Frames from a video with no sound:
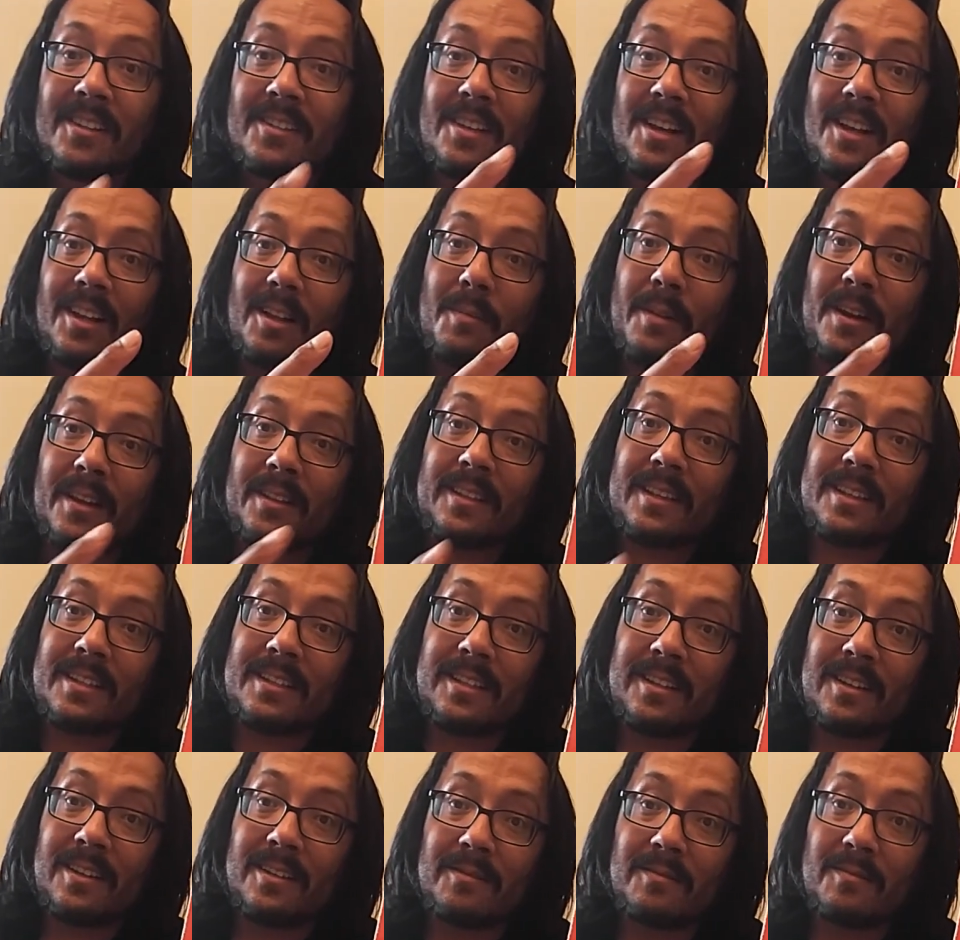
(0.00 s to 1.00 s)
It's all about
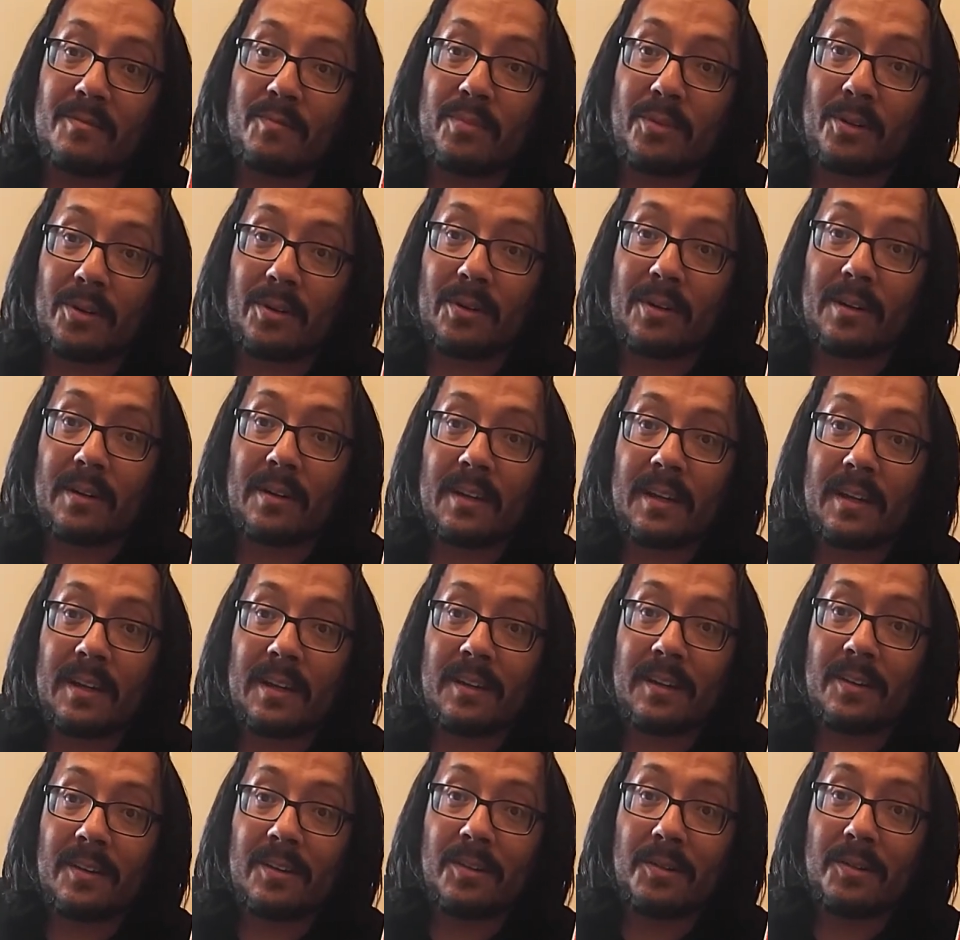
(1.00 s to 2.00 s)
this young
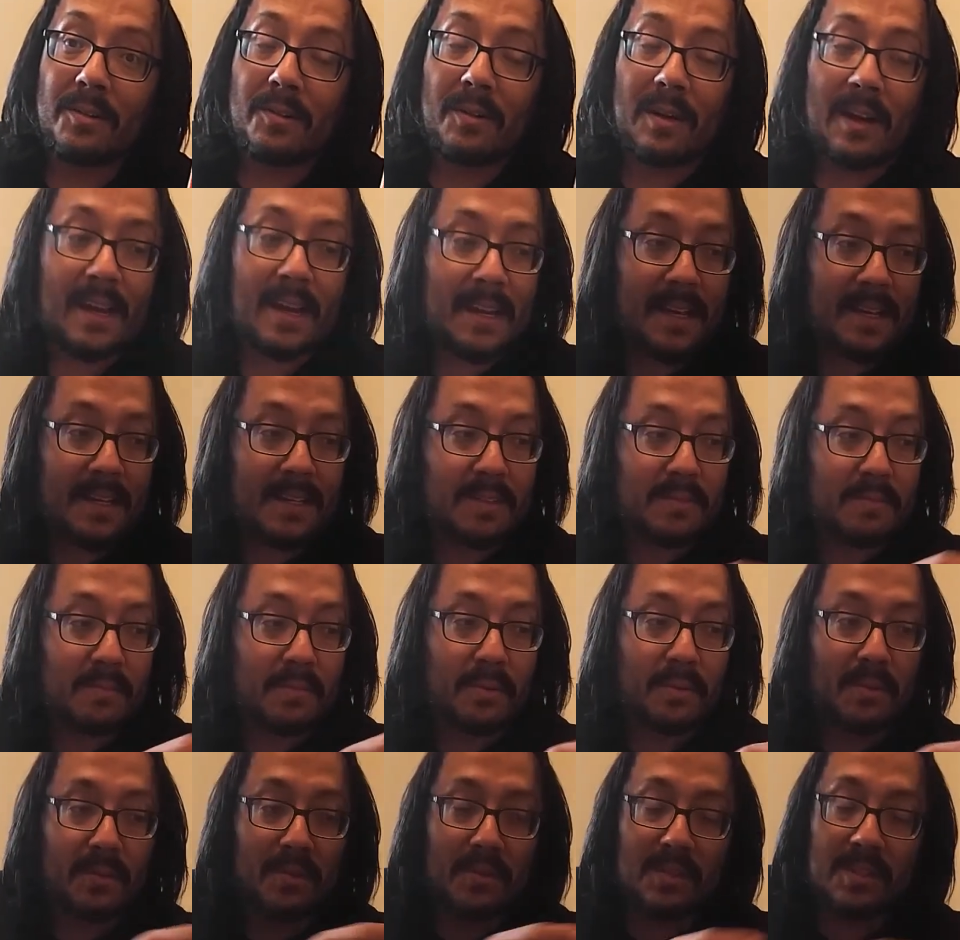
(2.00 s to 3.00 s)
boy who has
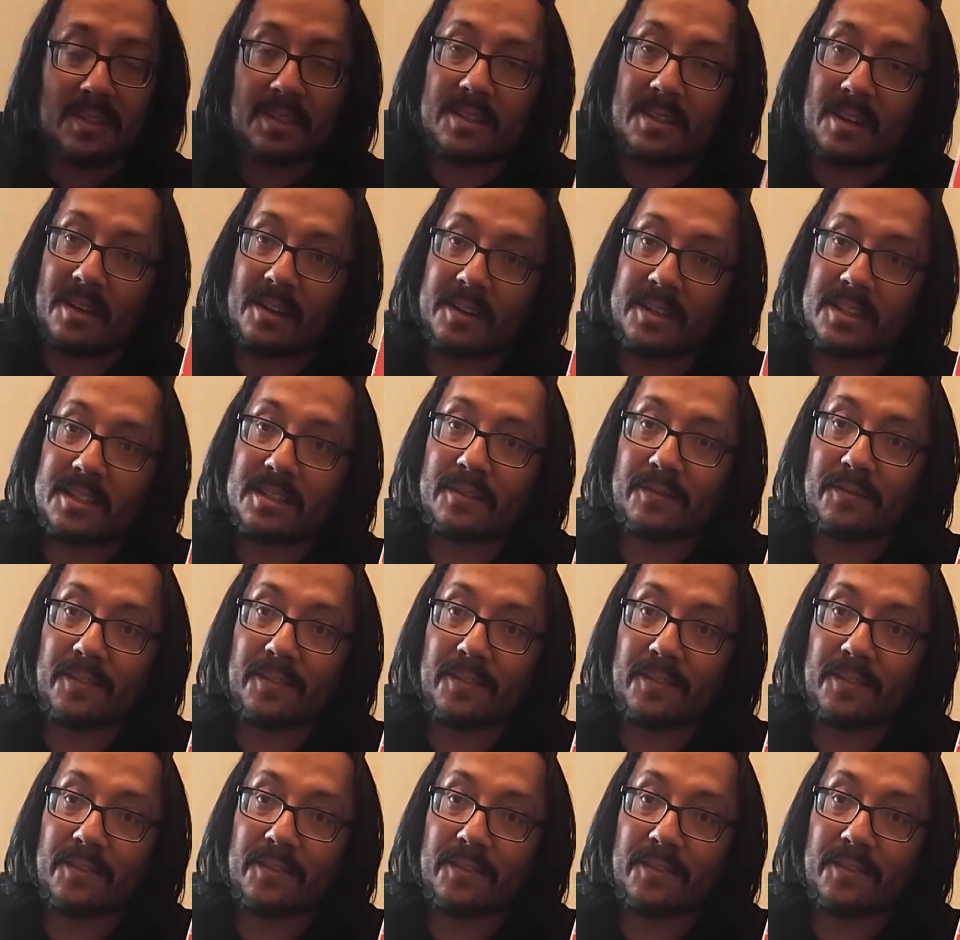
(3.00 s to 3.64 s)
bruises on his